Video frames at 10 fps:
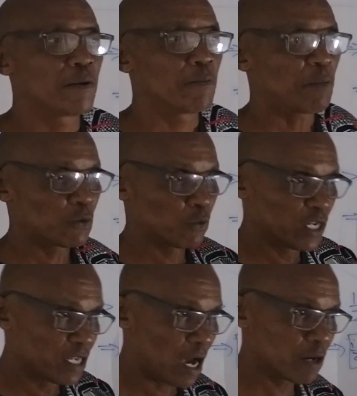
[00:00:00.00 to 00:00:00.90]
but we're
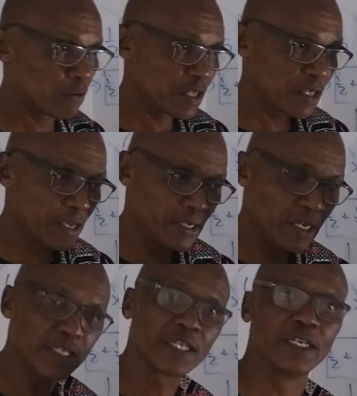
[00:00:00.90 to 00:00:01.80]
done with the
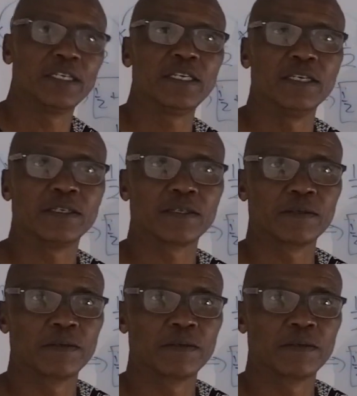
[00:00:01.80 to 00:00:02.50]
nitty-gritties